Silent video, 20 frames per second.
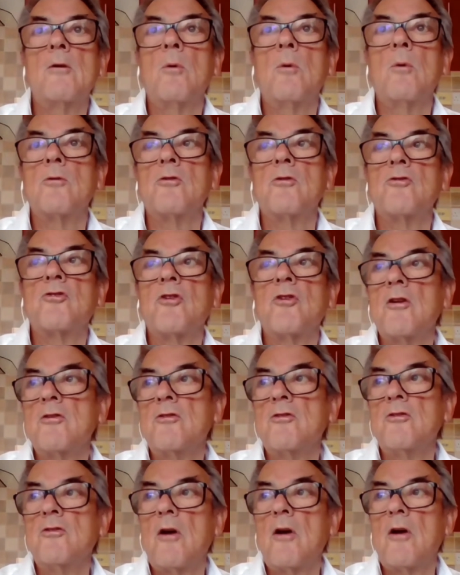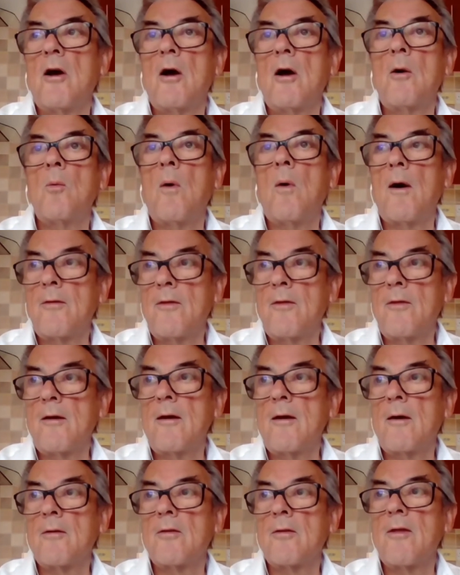what the changes are, why they
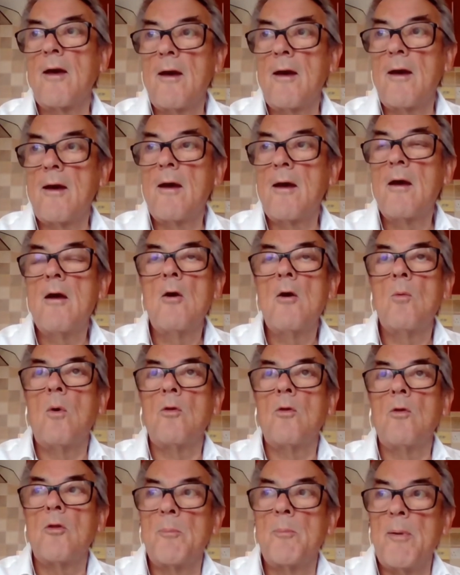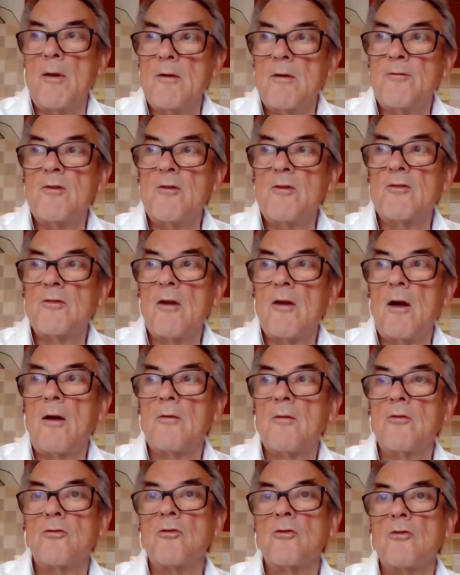are there, what the benefits are.
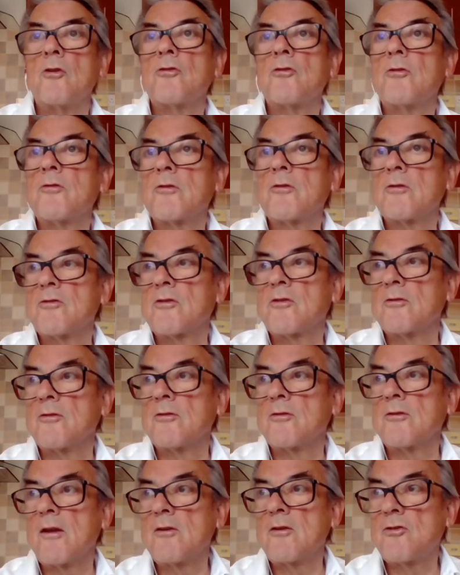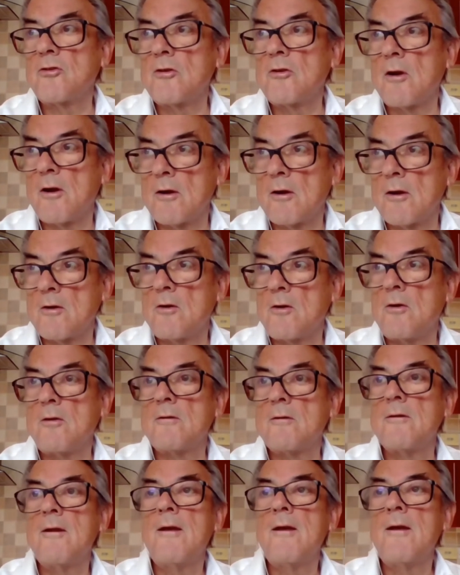There's lots of consultation going
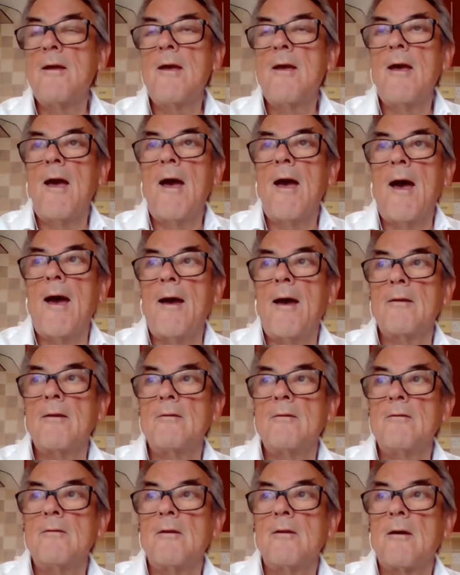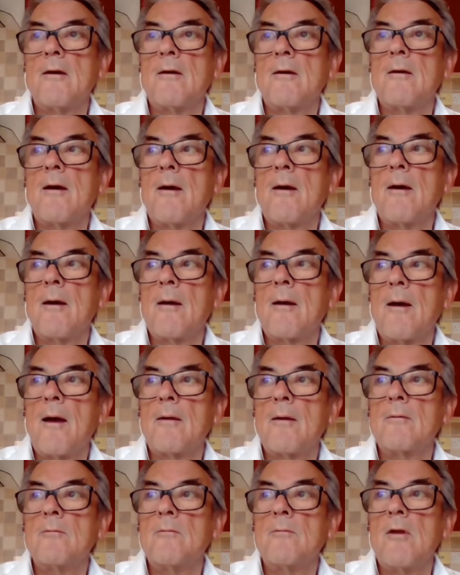on, and
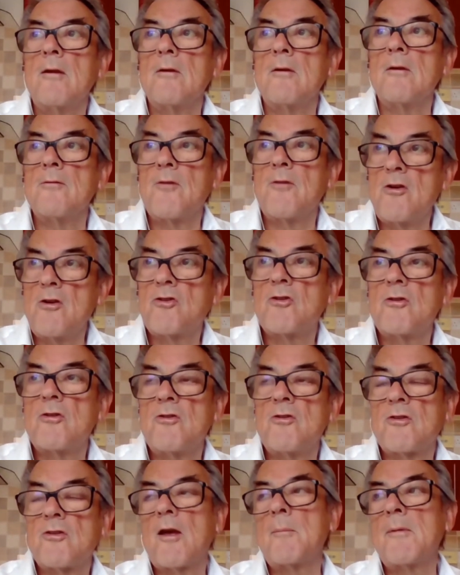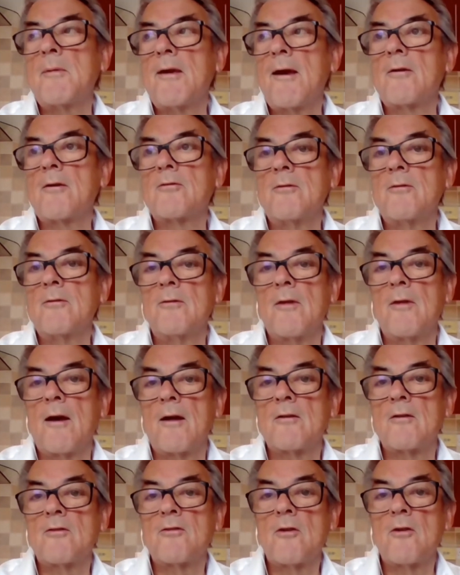innovation is coming out of
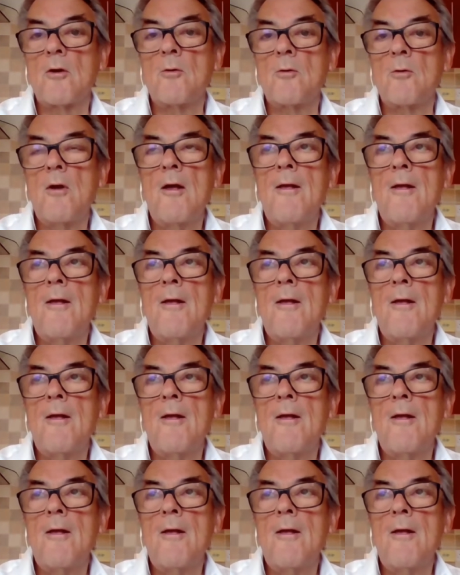that. So